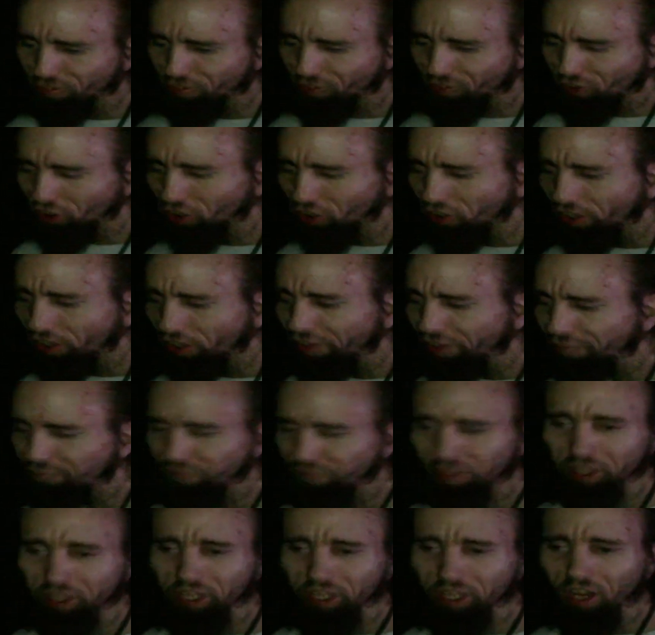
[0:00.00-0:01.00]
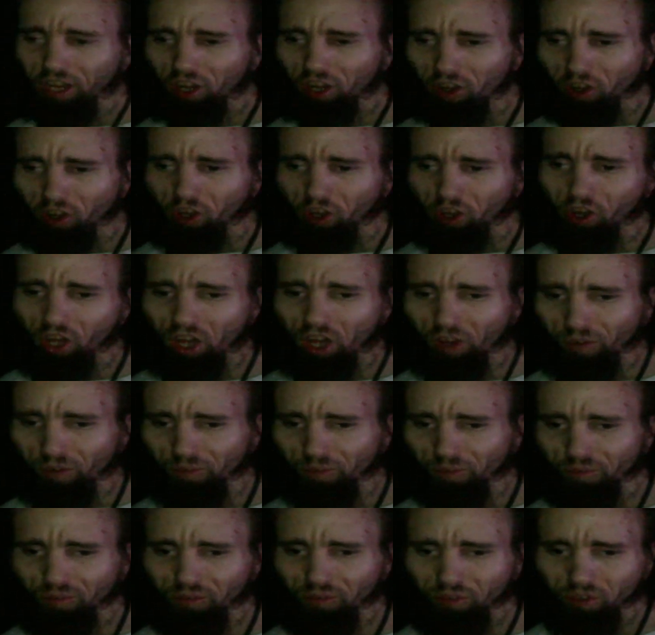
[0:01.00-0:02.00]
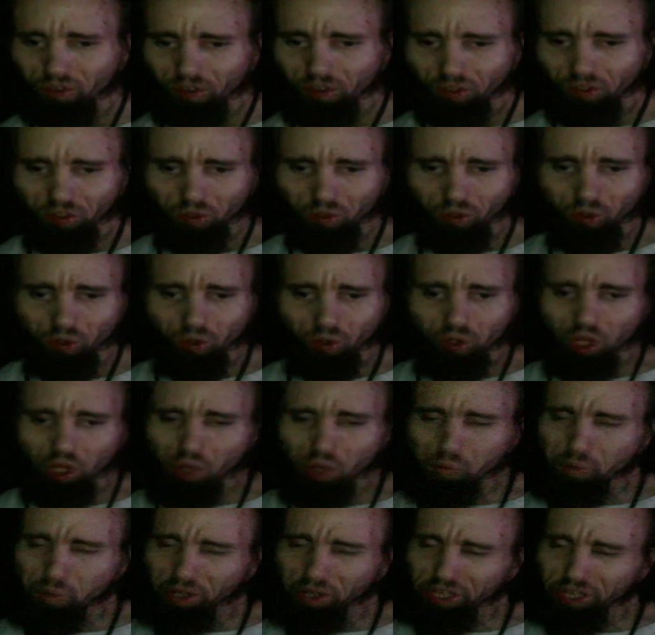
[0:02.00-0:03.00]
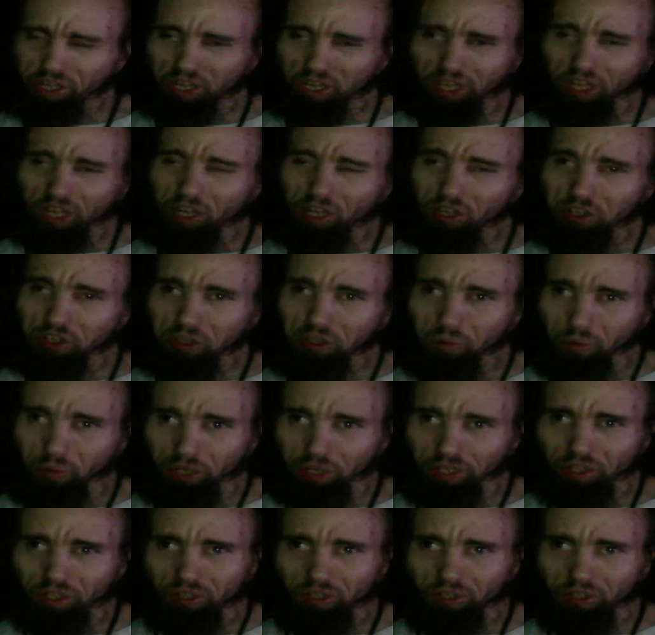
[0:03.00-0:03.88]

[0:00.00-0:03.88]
to leave me the hell alone. But you didn't do it.